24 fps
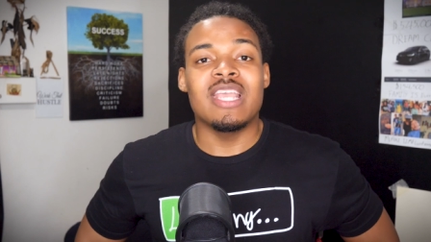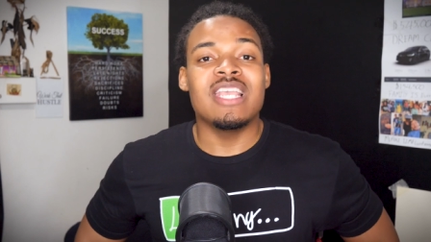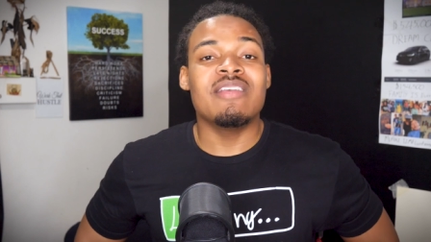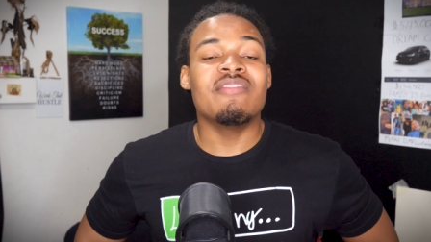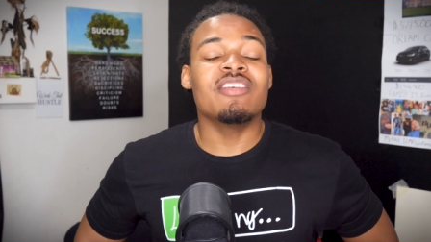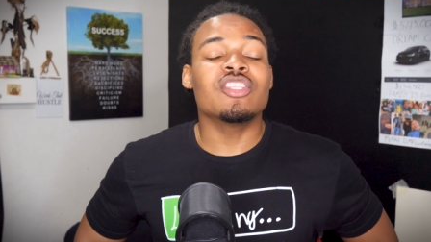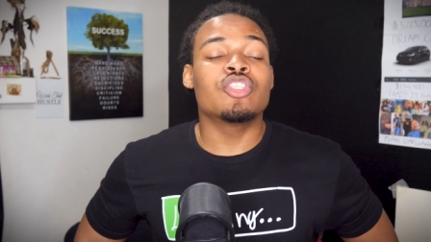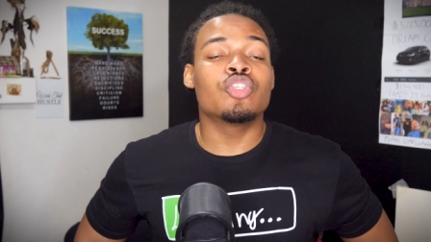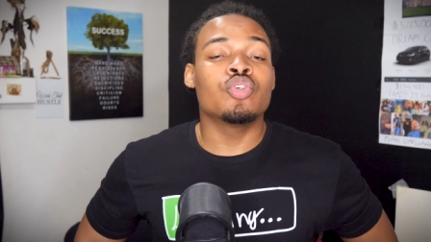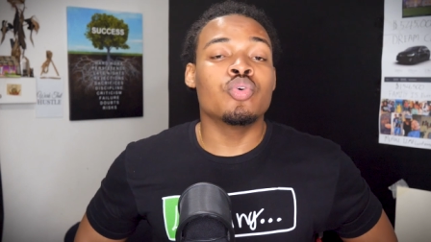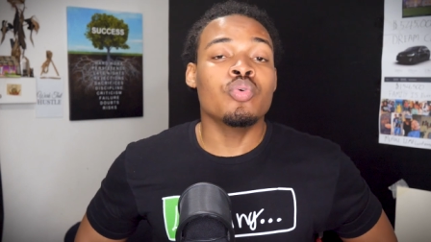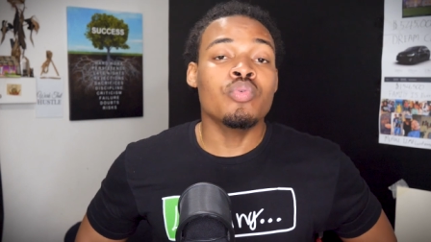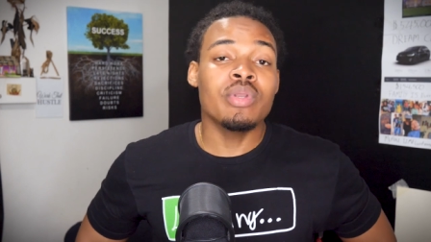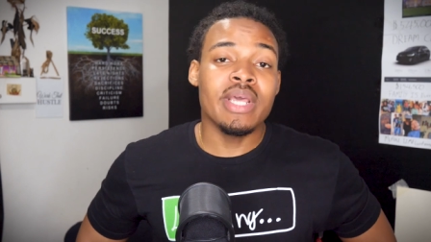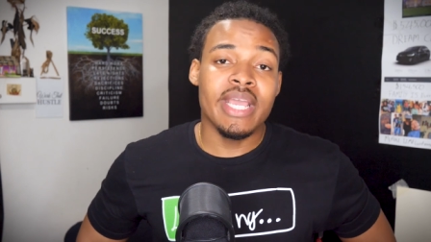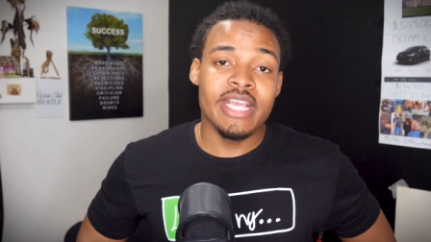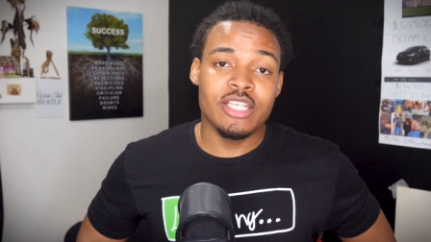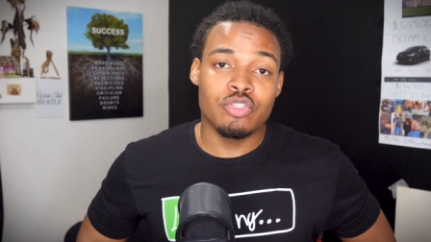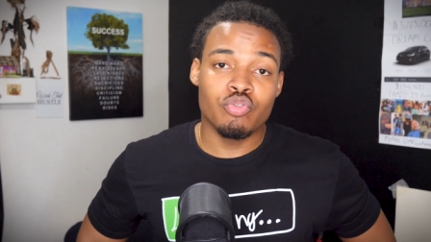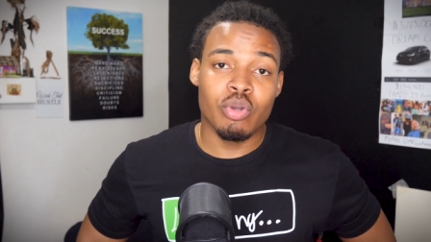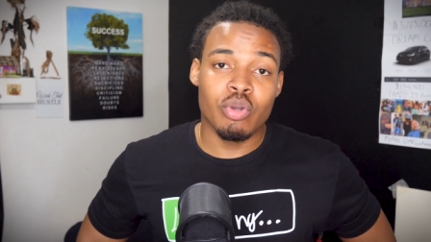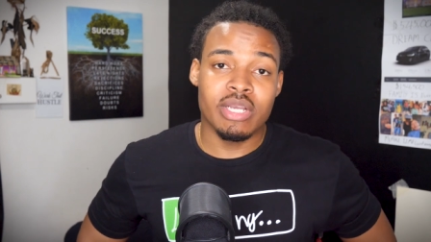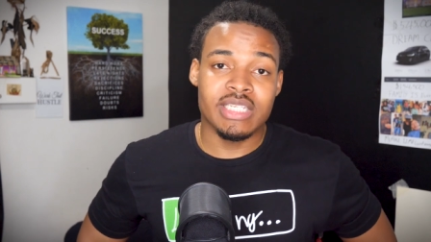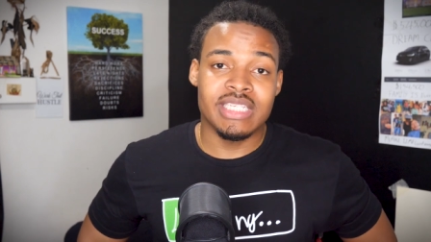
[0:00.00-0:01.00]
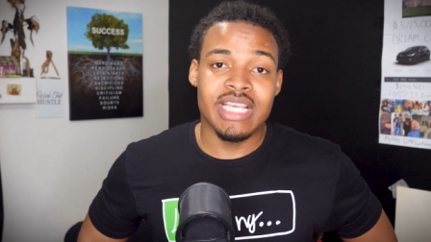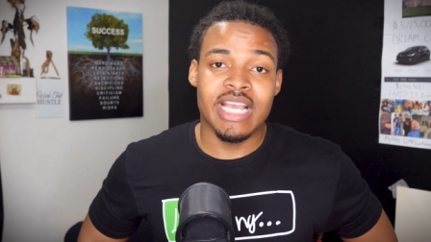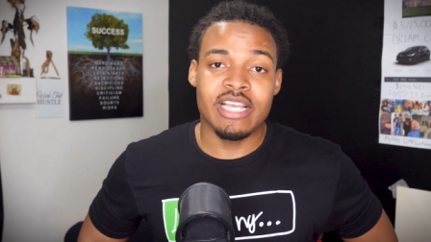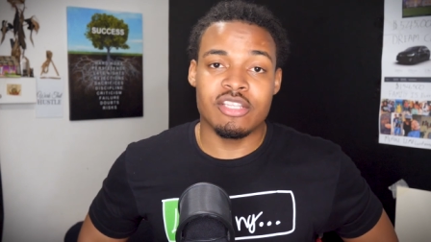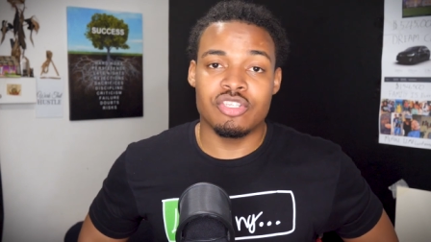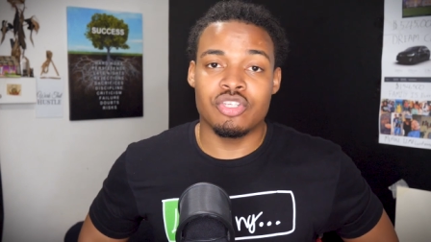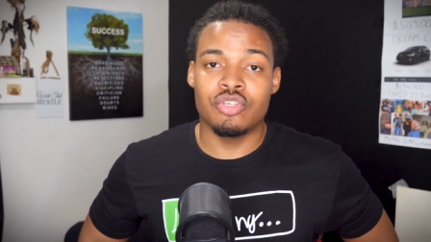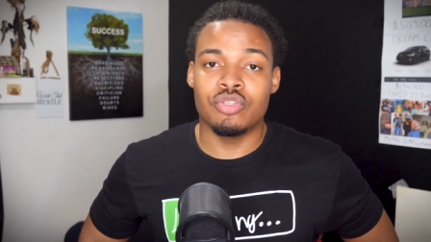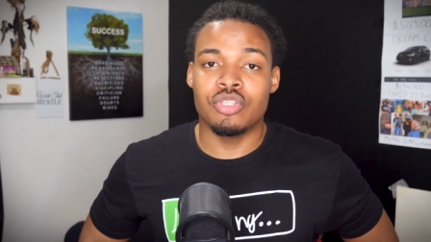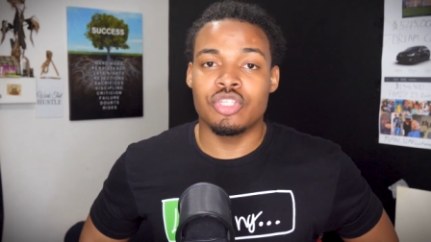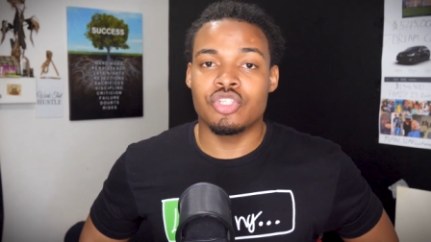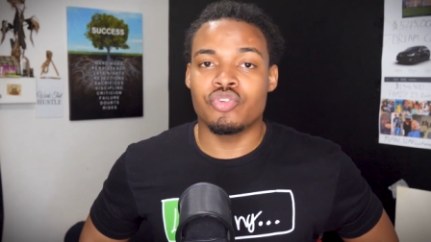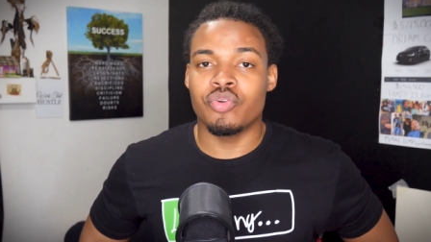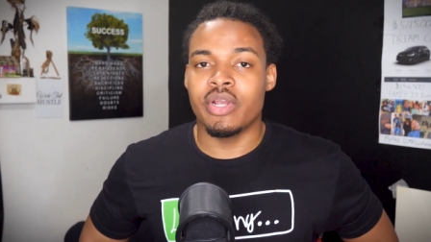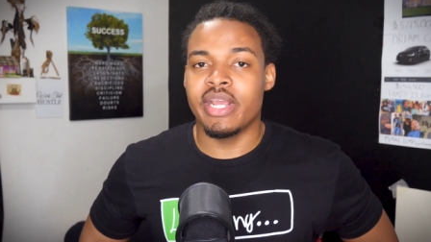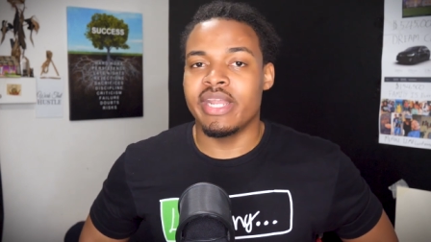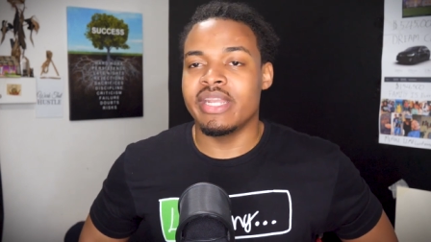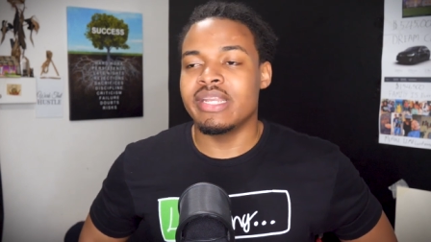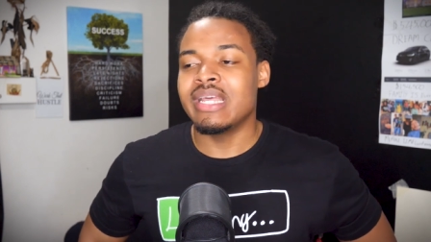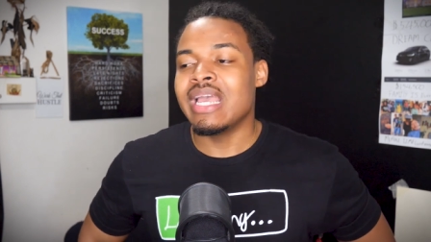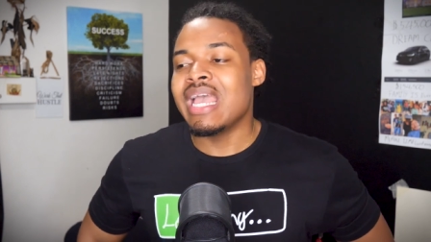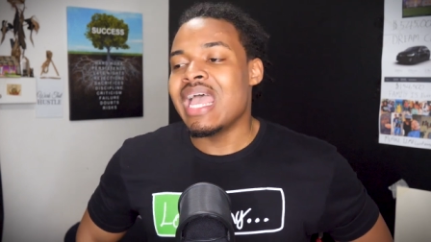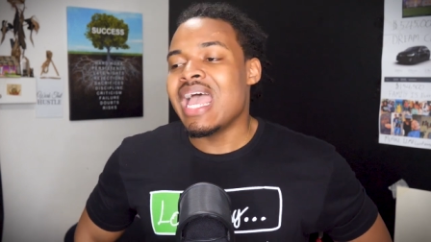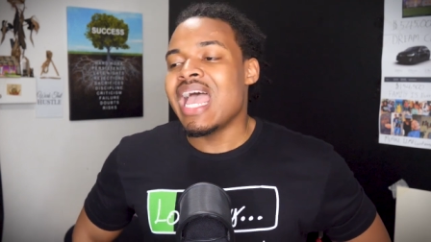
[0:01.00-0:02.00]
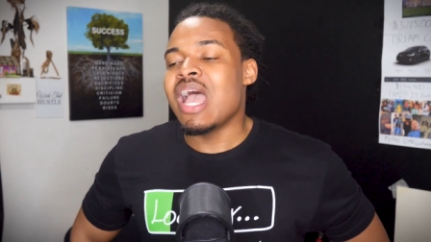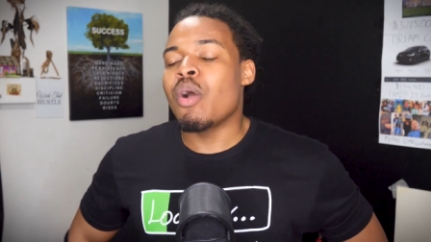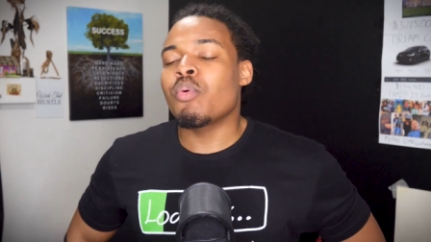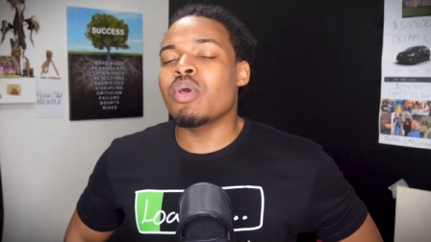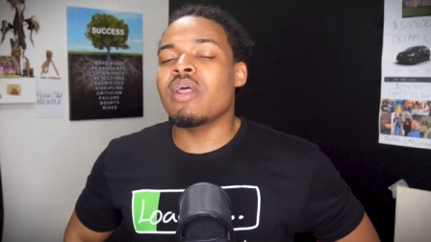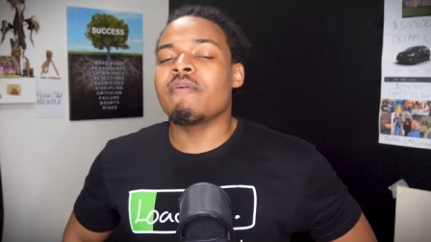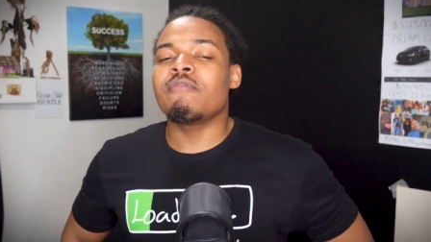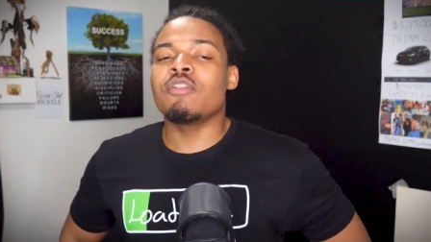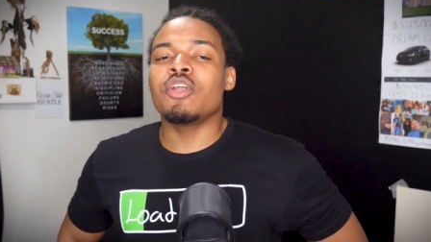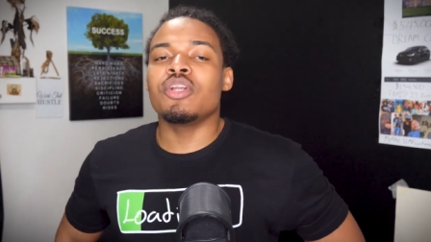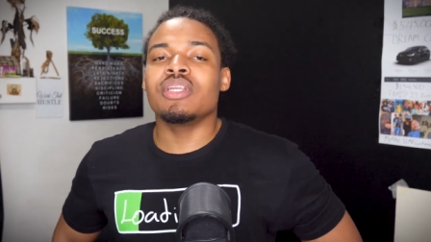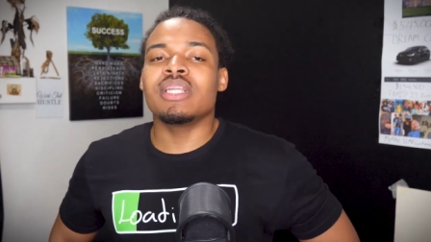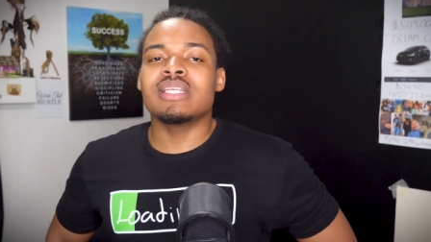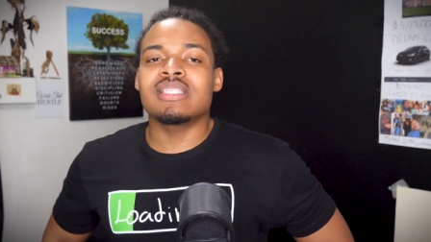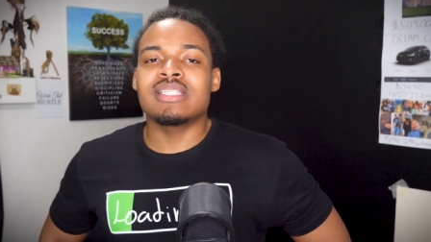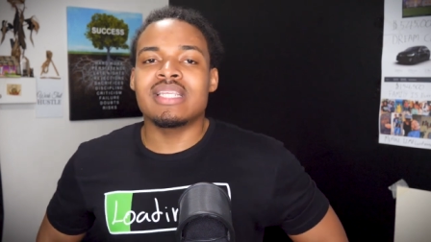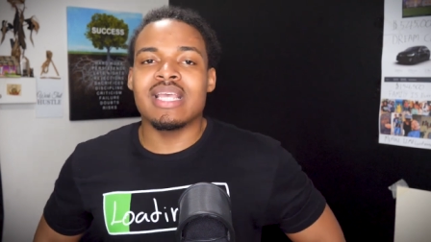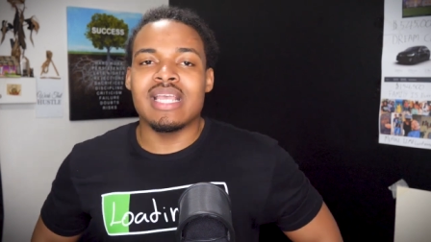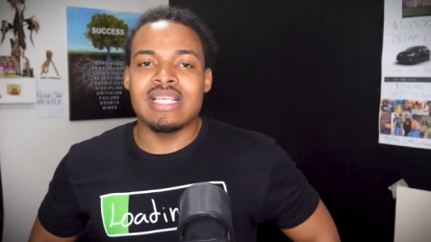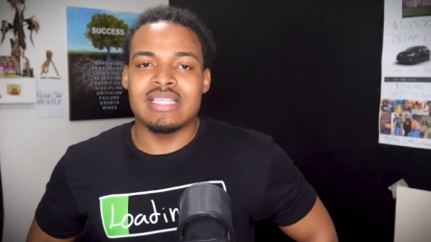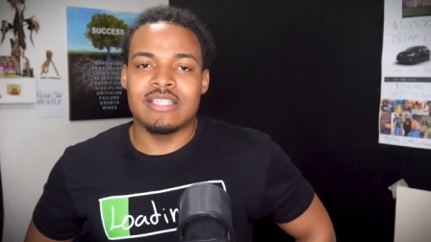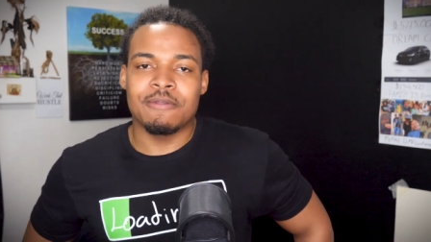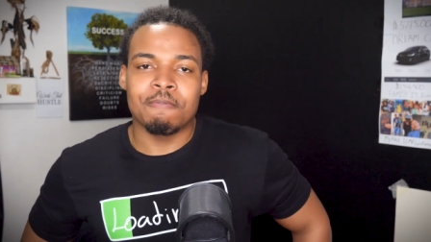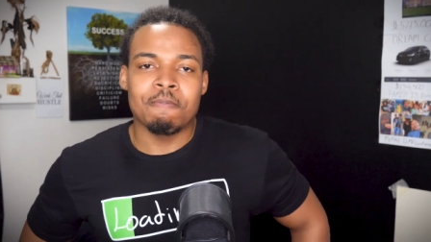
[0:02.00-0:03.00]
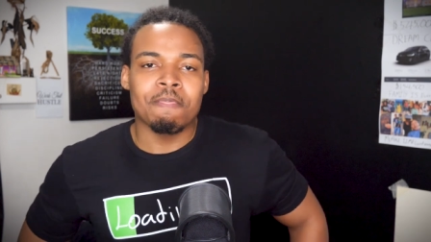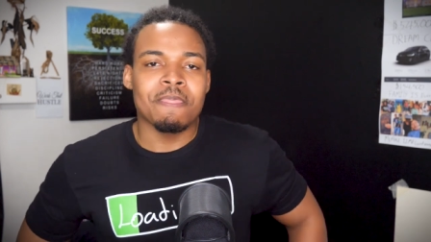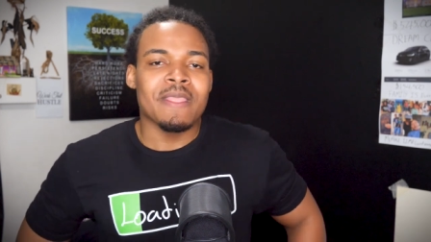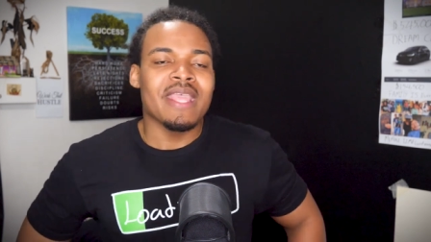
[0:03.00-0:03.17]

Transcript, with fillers: even two days to actually execute the trade. And what I've learned is this,